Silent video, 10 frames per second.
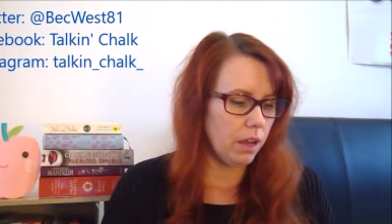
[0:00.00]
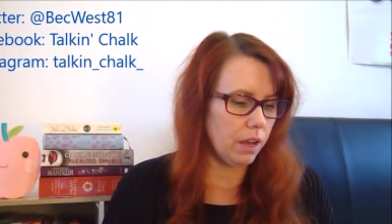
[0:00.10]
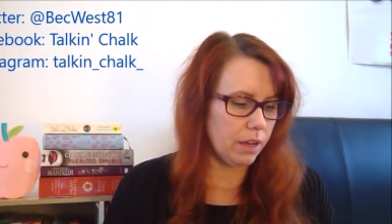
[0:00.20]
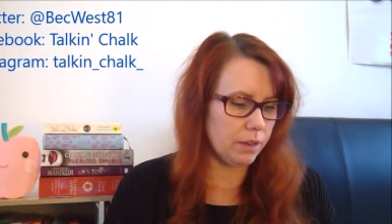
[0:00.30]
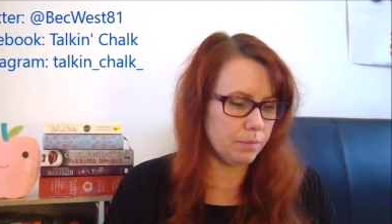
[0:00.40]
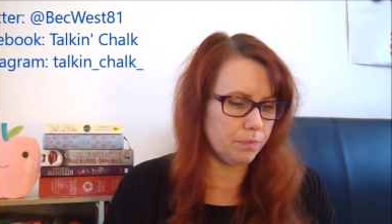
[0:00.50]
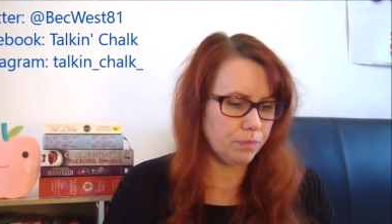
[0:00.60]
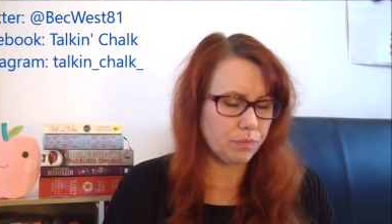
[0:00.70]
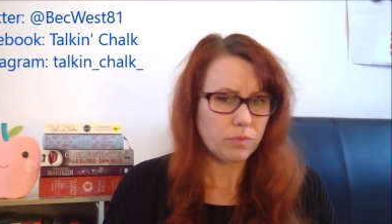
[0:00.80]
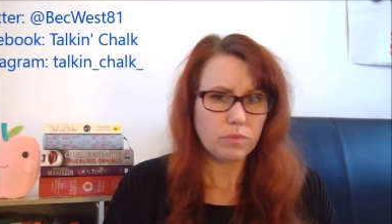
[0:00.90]

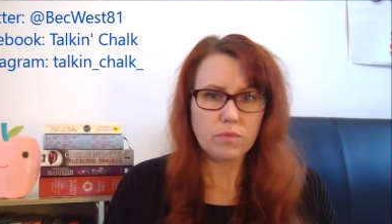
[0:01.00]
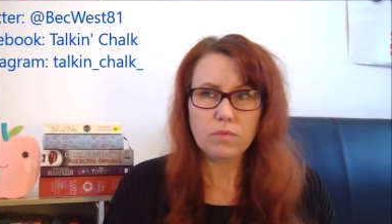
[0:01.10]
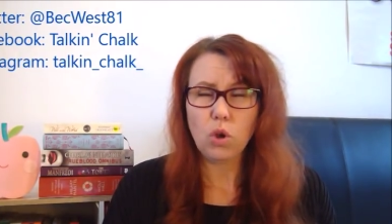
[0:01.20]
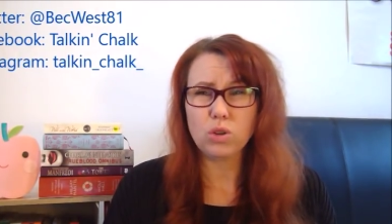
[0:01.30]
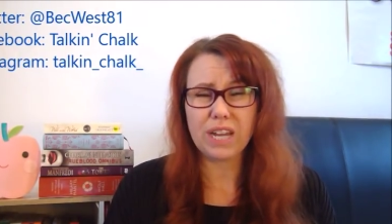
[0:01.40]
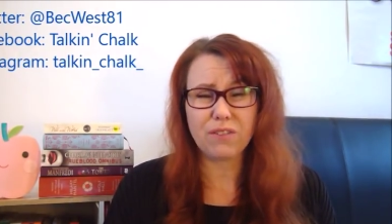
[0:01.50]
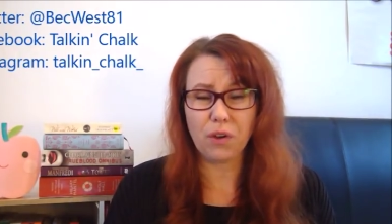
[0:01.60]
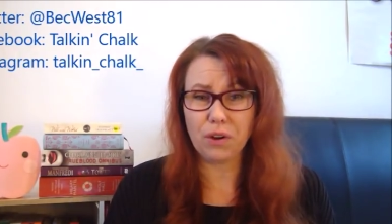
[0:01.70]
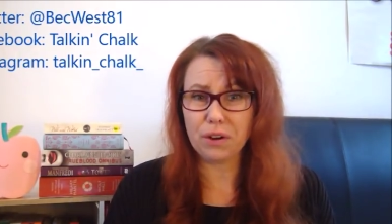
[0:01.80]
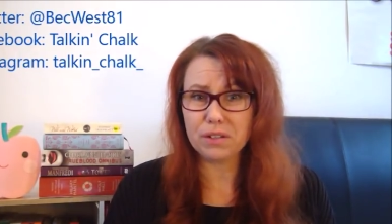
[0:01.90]
I'll take
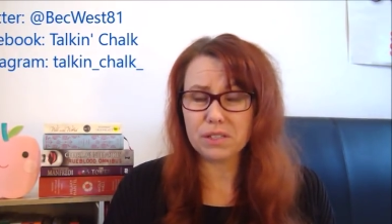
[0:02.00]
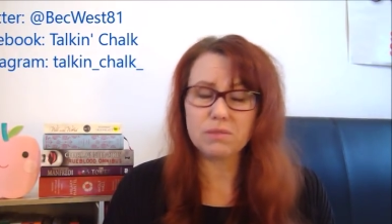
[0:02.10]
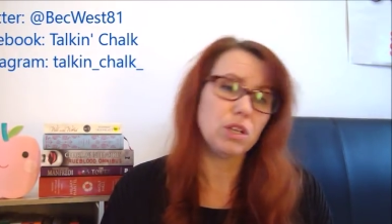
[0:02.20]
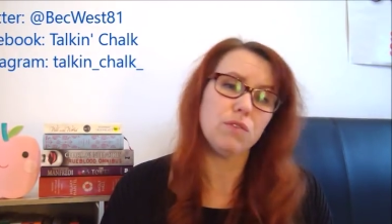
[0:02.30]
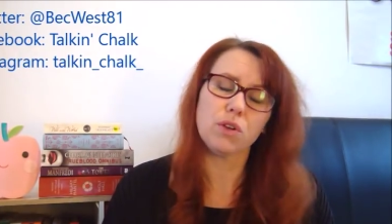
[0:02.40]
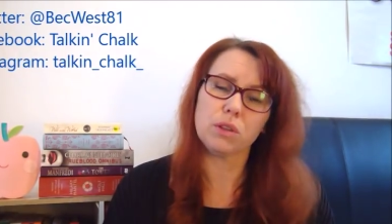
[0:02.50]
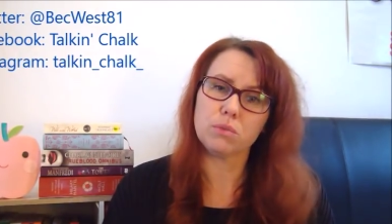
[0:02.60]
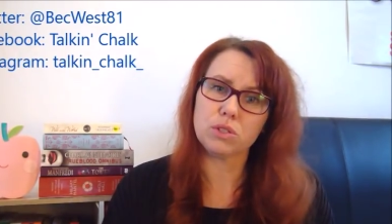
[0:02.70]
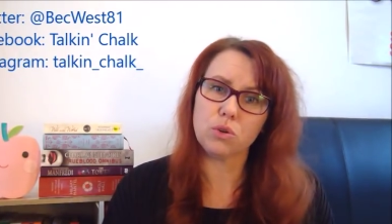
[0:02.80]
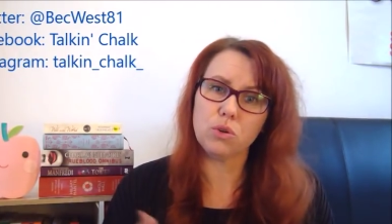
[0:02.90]
photos. So you've got
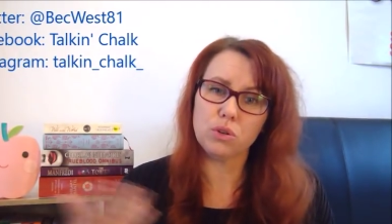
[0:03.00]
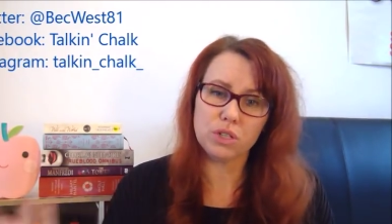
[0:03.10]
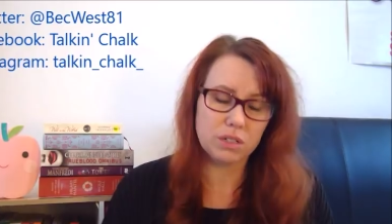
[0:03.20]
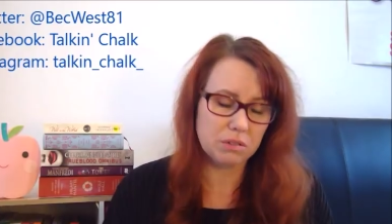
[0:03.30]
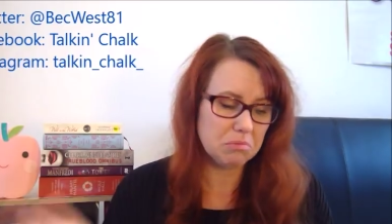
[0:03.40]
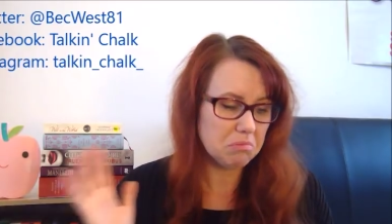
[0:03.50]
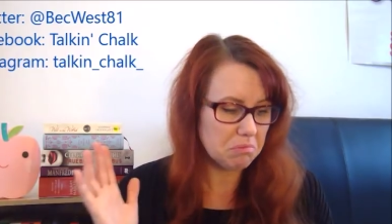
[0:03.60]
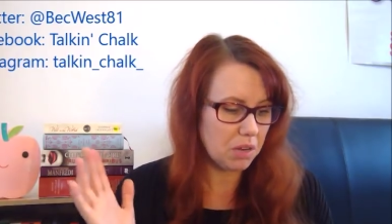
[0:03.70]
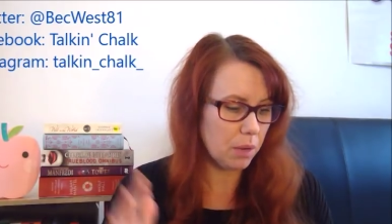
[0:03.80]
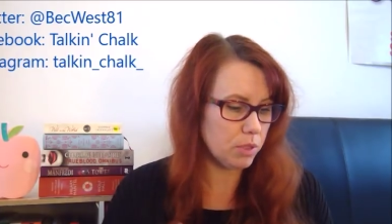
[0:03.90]
them stored,
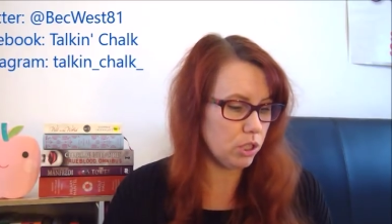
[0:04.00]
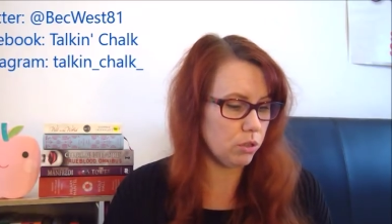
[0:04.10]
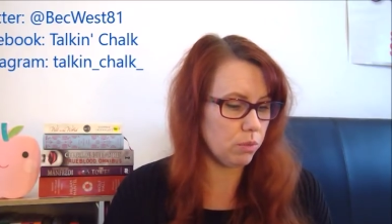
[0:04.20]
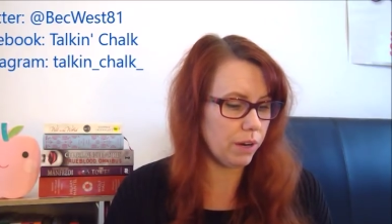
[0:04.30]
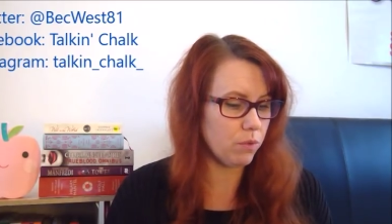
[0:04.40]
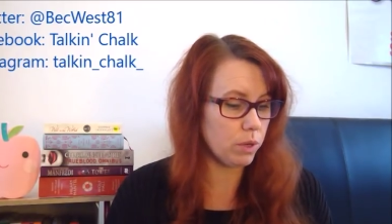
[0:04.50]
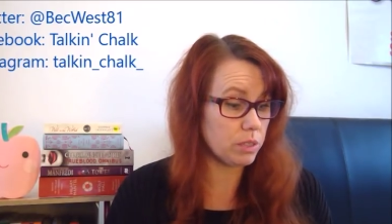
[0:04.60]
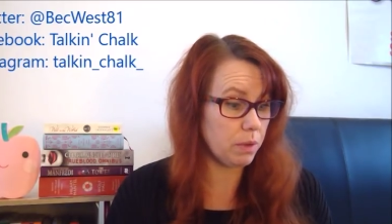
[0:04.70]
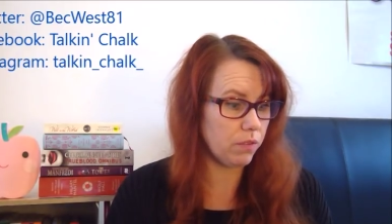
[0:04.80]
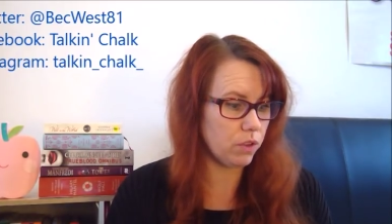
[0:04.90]
up to you, whatever
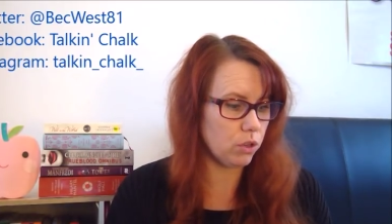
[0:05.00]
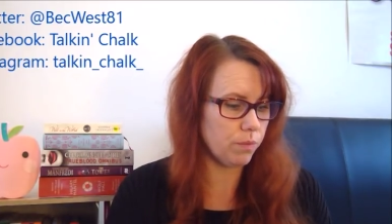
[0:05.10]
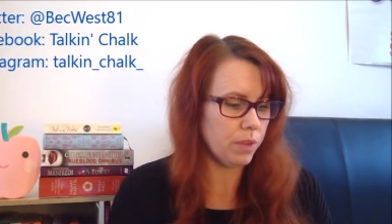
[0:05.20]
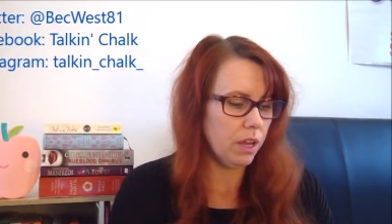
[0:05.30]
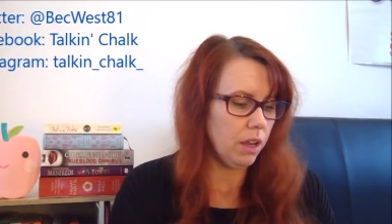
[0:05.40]
works better for you.